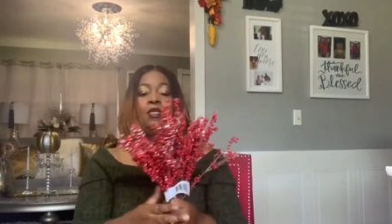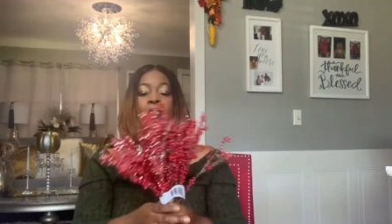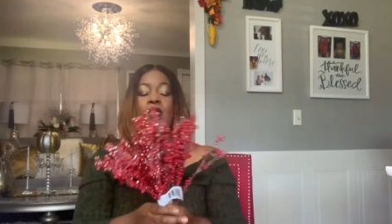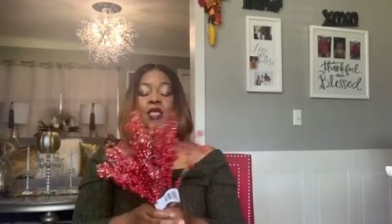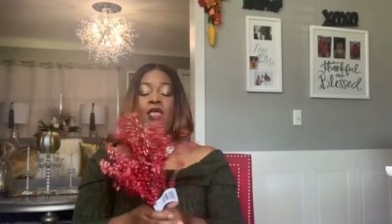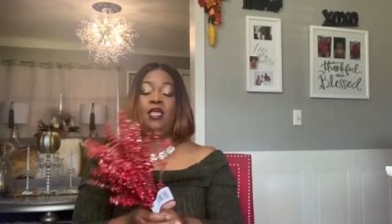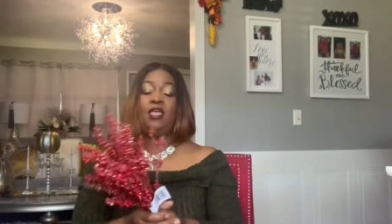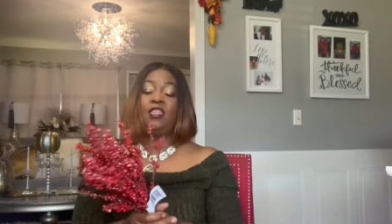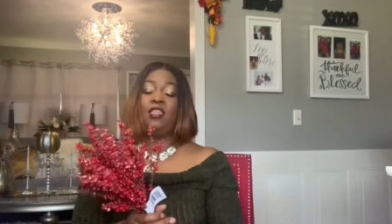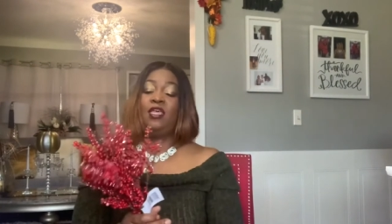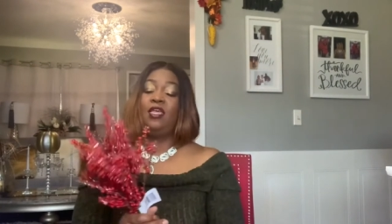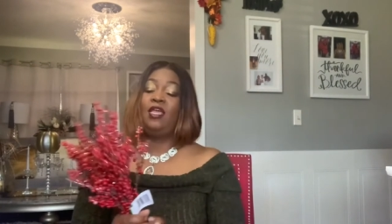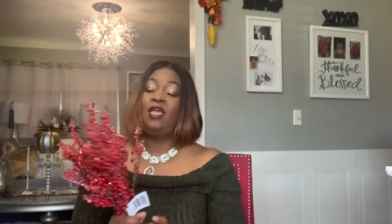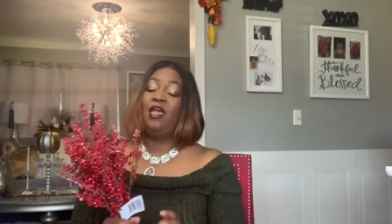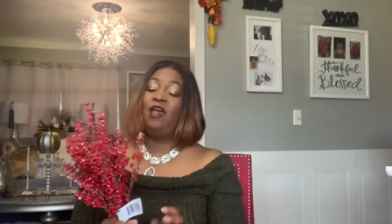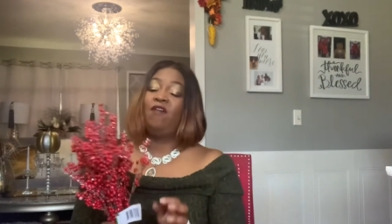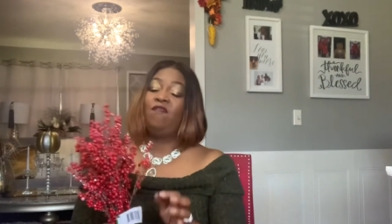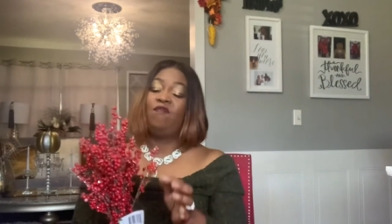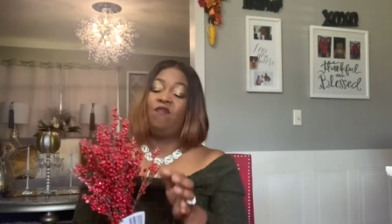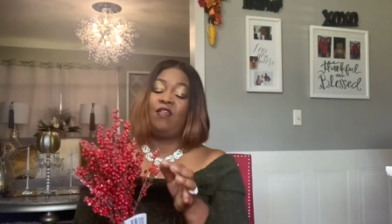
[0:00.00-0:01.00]
And they
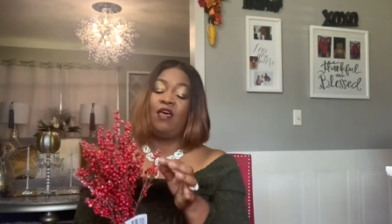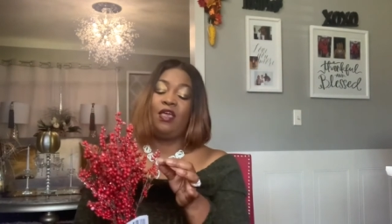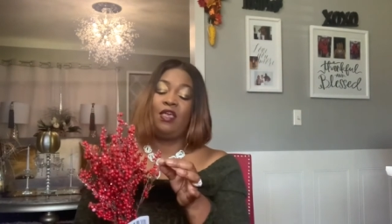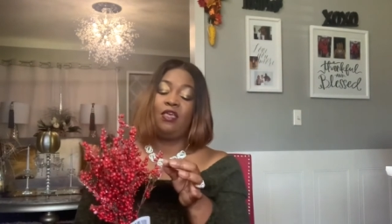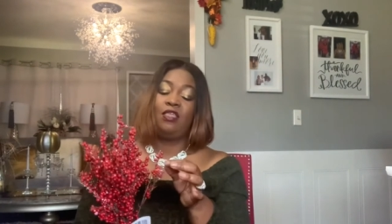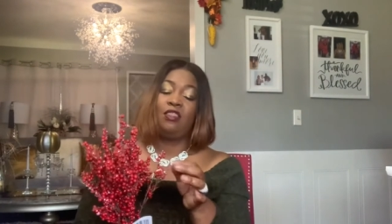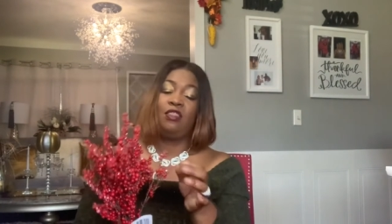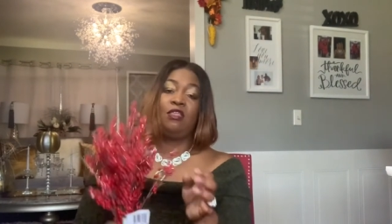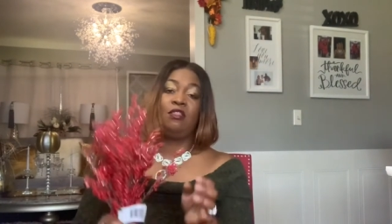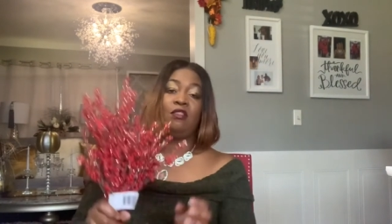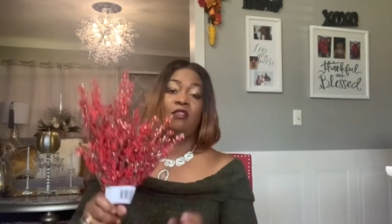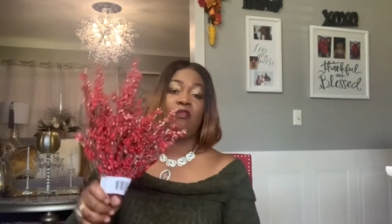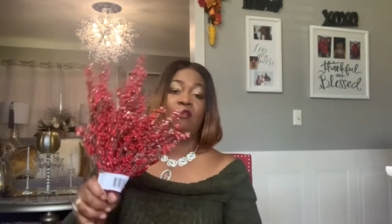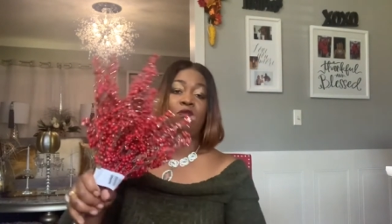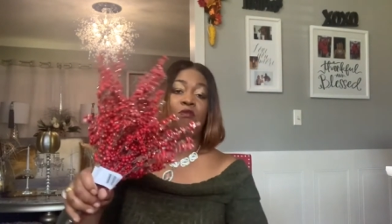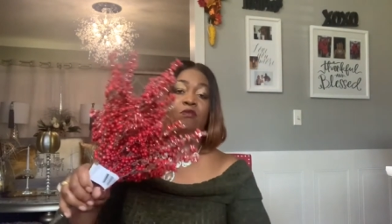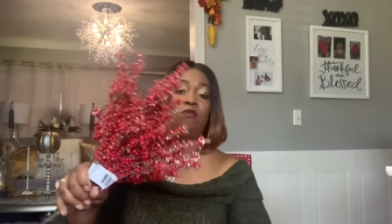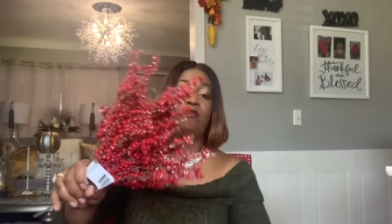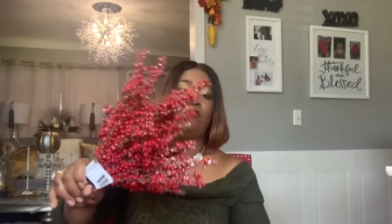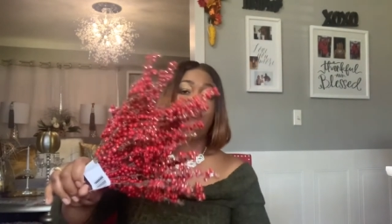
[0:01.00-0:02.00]
have like the
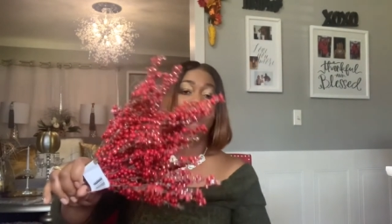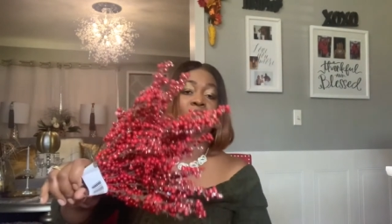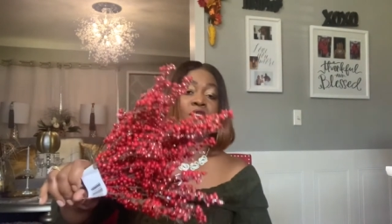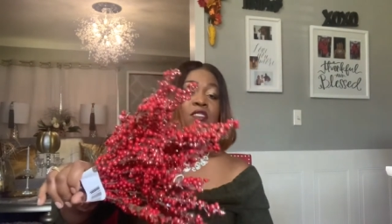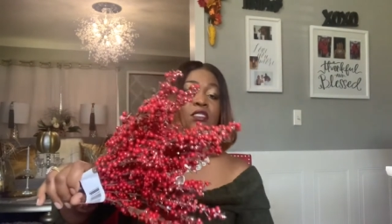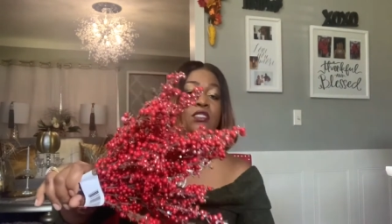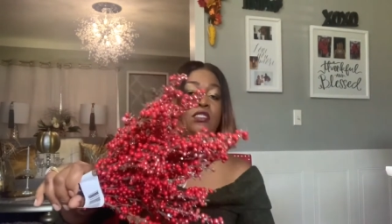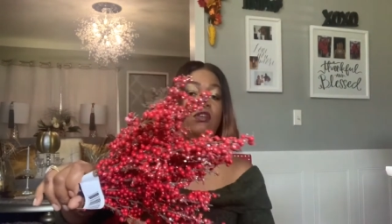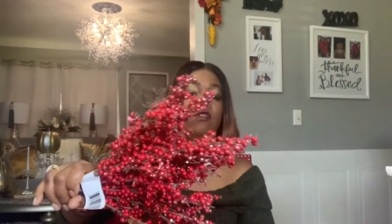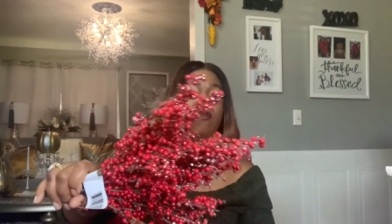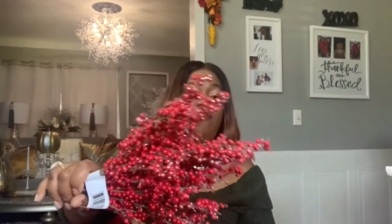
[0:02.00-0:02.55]
little silver